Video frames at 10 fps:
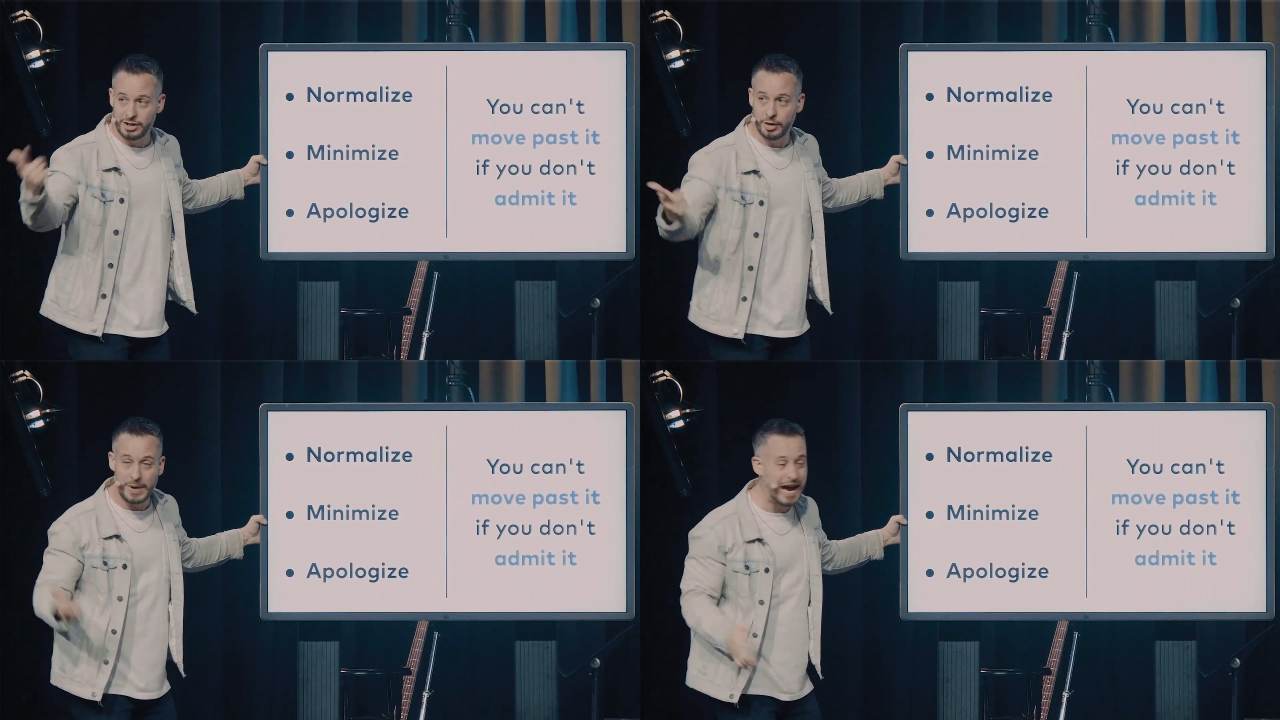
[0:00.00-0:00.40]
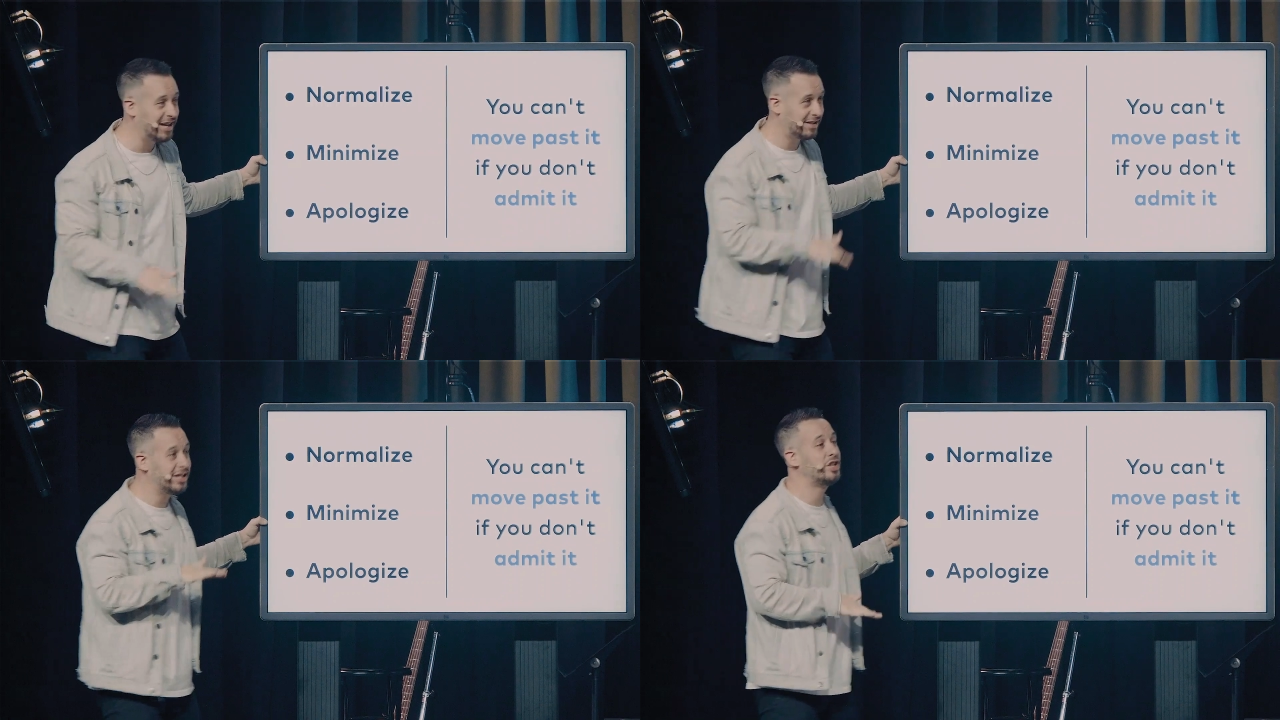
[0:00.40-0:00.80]
your
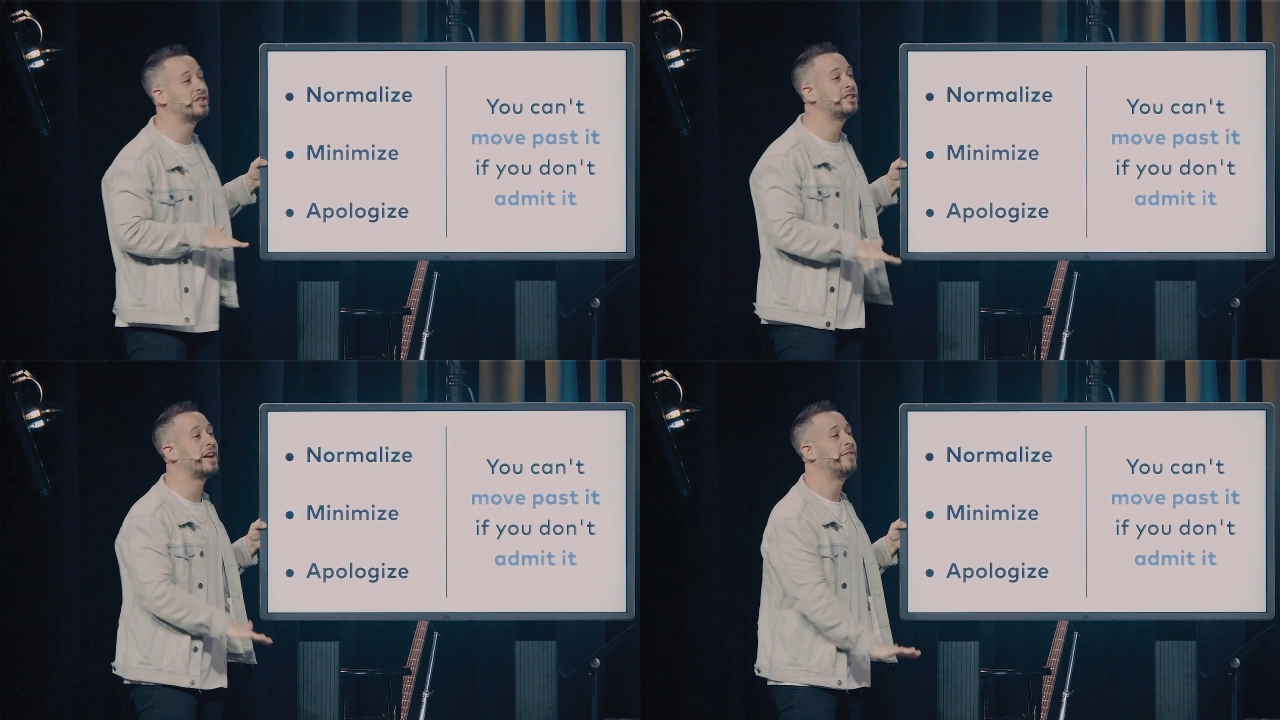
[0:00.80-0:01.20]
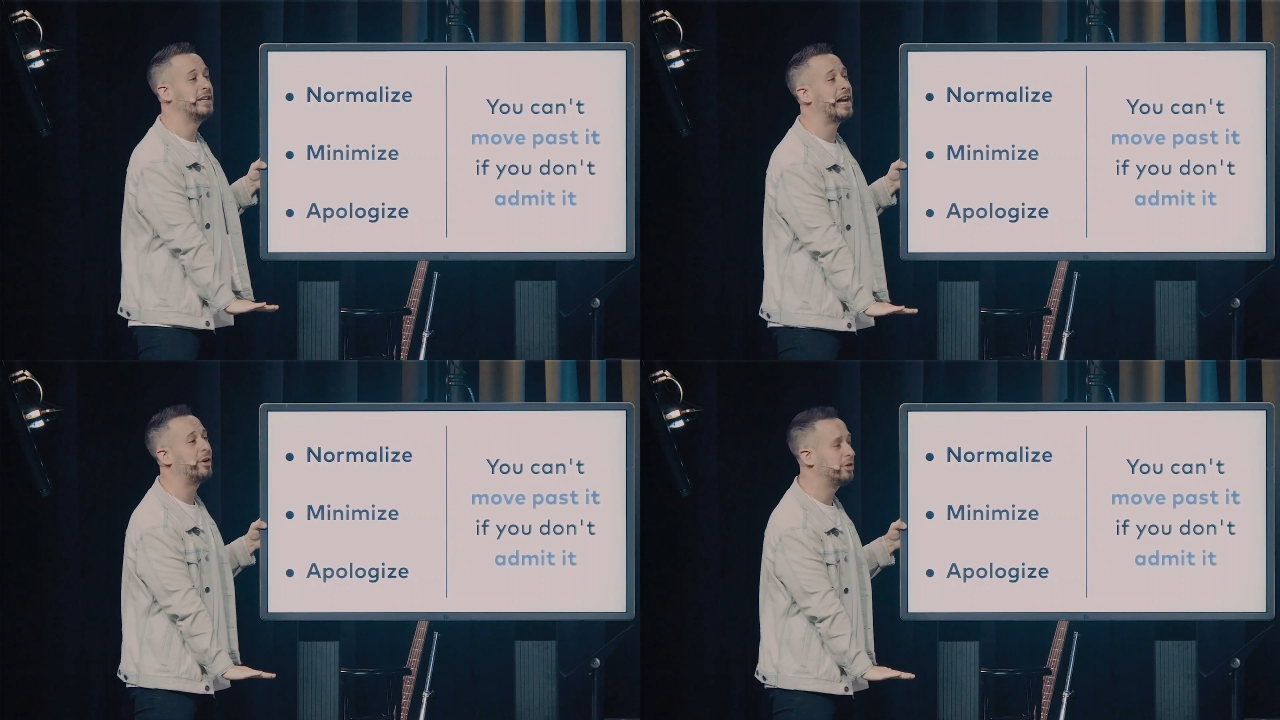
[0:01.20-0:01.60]
past, it's just stuffing
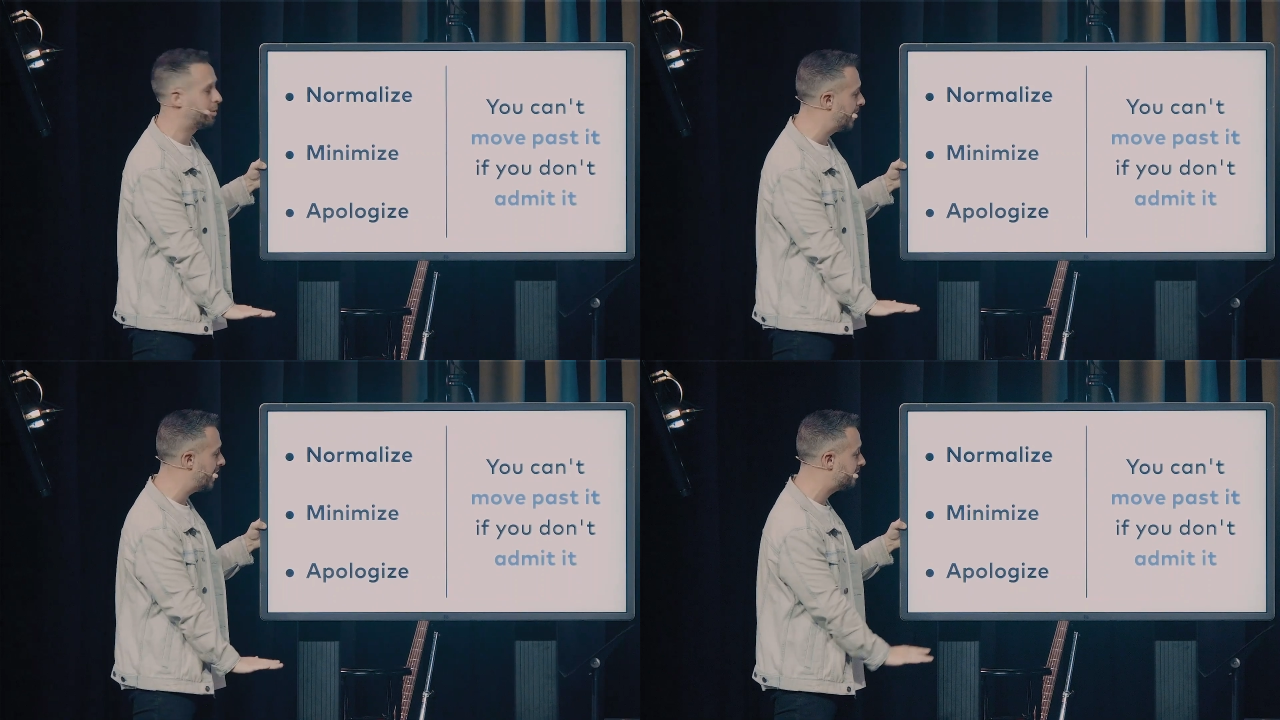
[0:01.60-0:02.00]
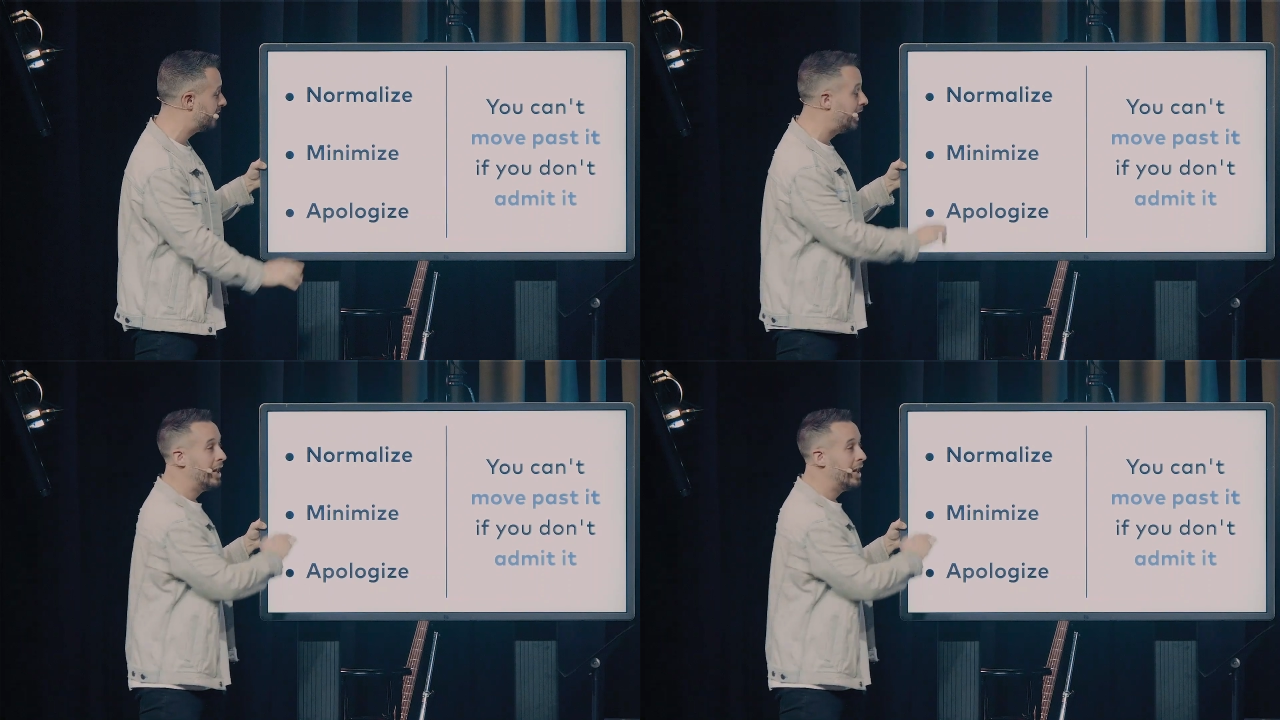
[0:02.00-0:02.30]
down your past.